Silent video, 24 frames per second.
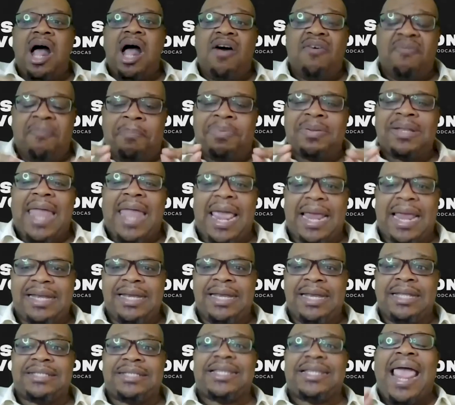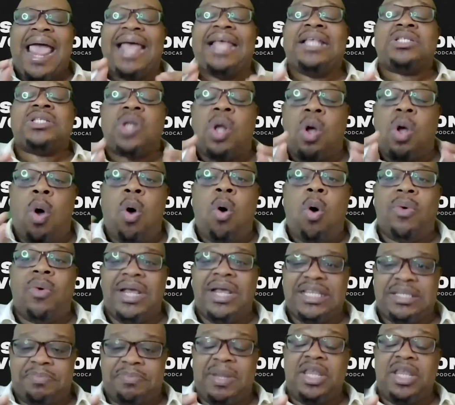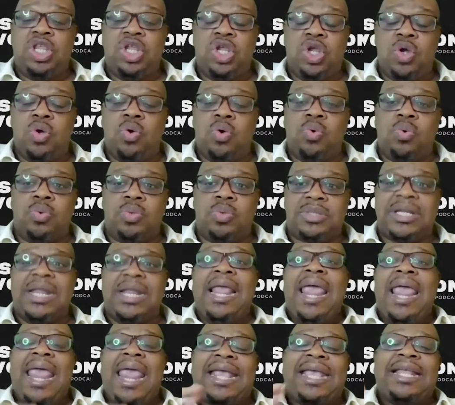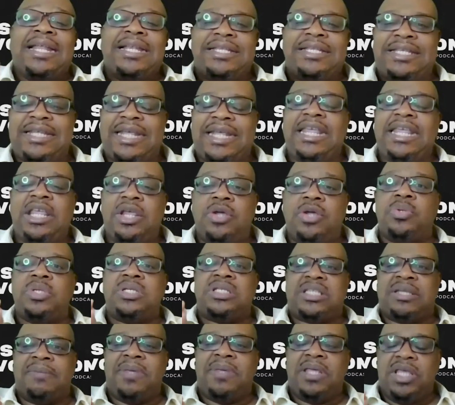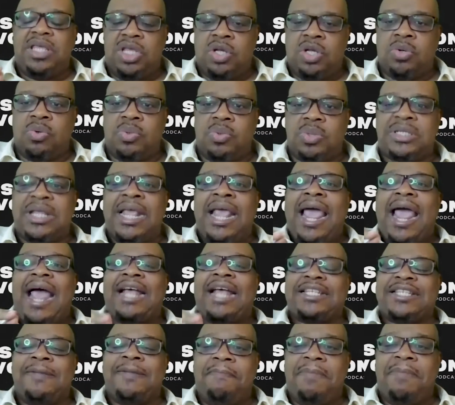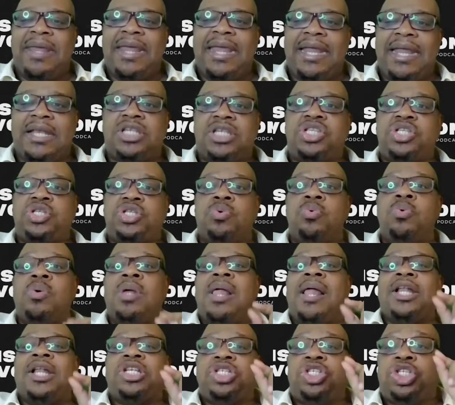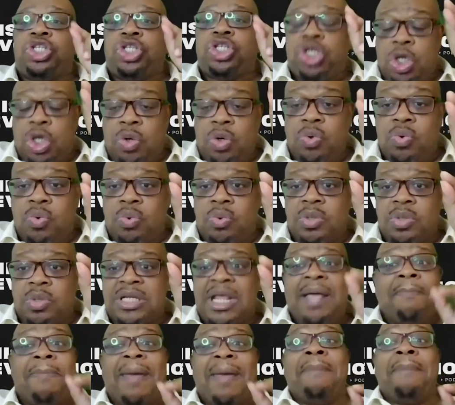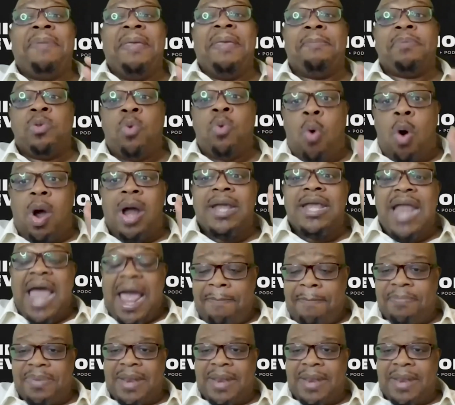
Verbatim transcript: of blackness has always been used and continues to be used as a means to choose by people who are not